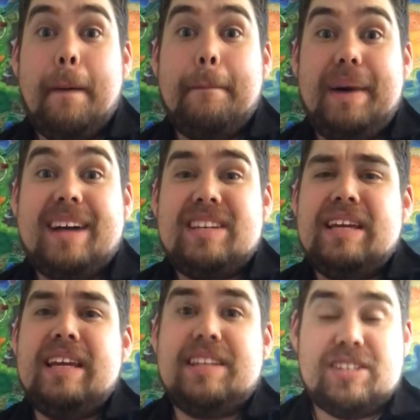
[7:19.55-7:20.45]
But
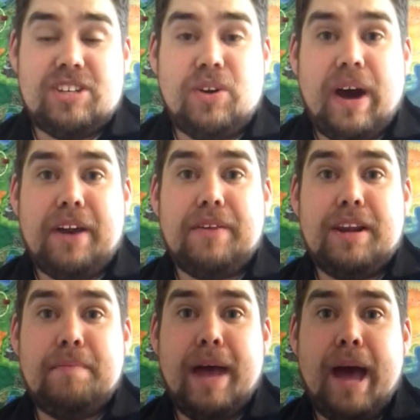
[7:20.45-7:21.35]
he doesn't know how to
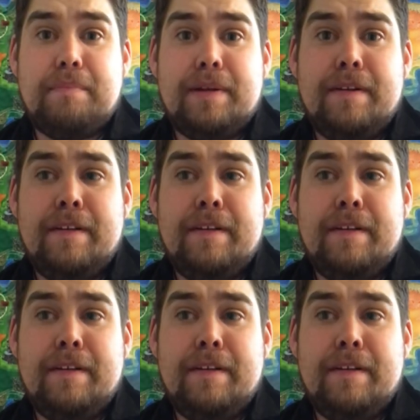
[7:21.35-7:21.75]
read a map.